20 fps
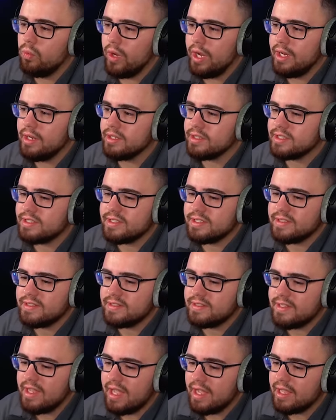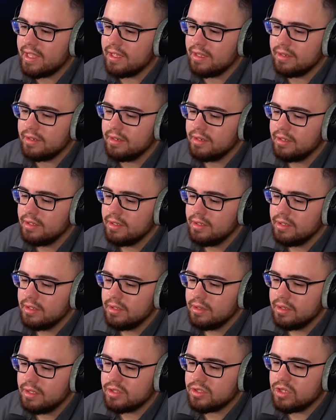wait a second.
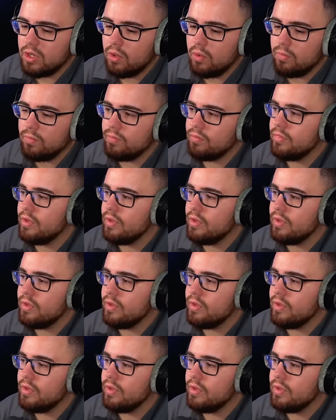Let's go.